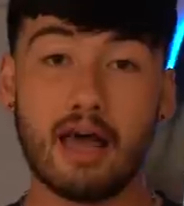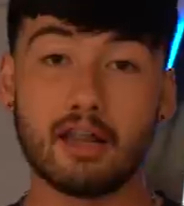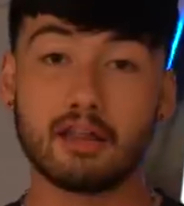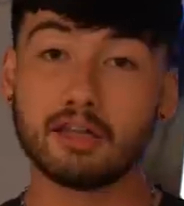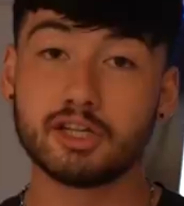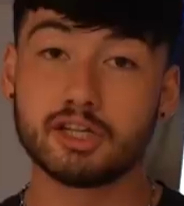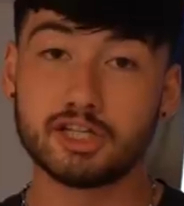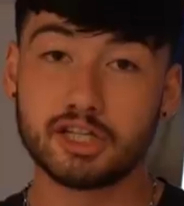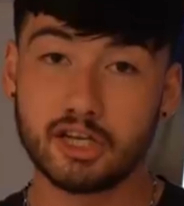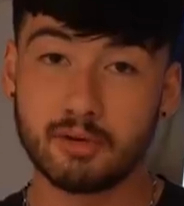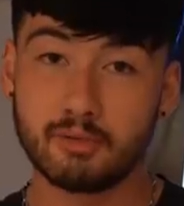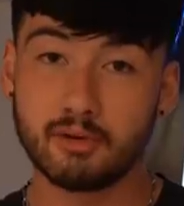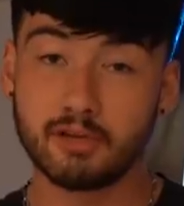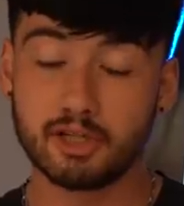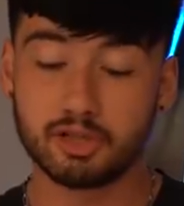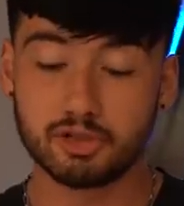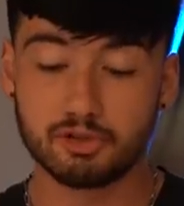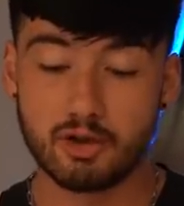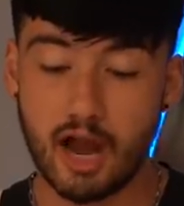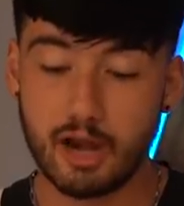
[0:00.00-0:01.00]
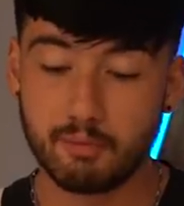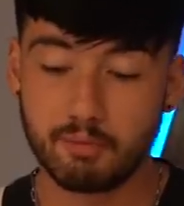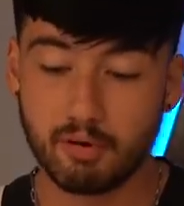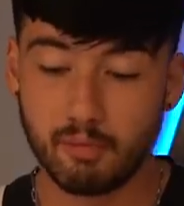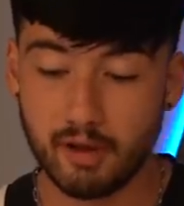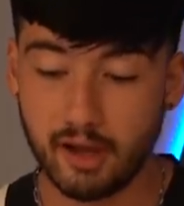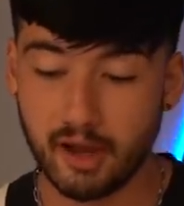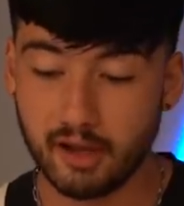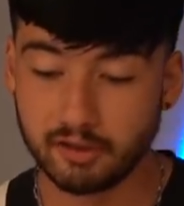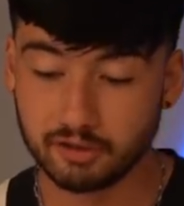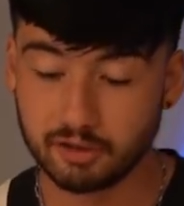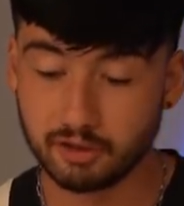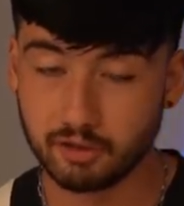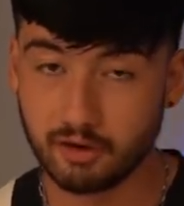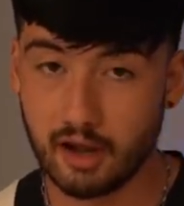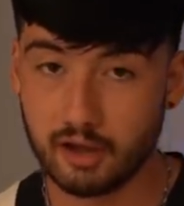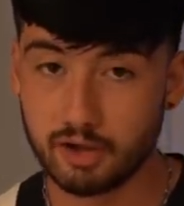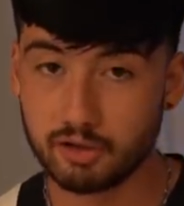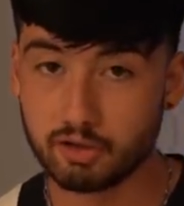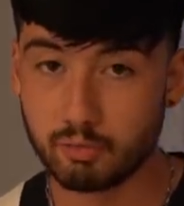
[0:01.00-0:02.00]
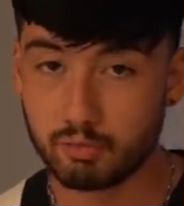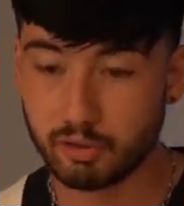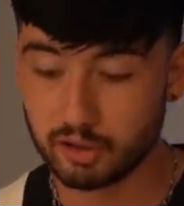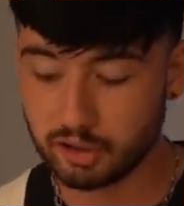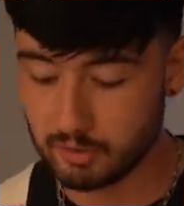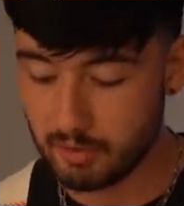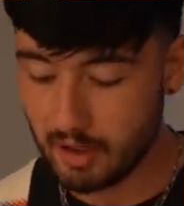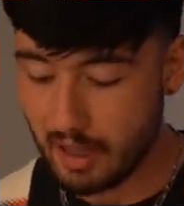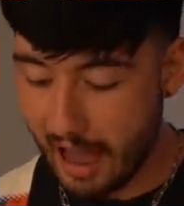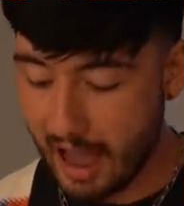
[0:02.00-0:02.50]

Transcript: I legitimately tried to put my hands on the ground and do a push-up.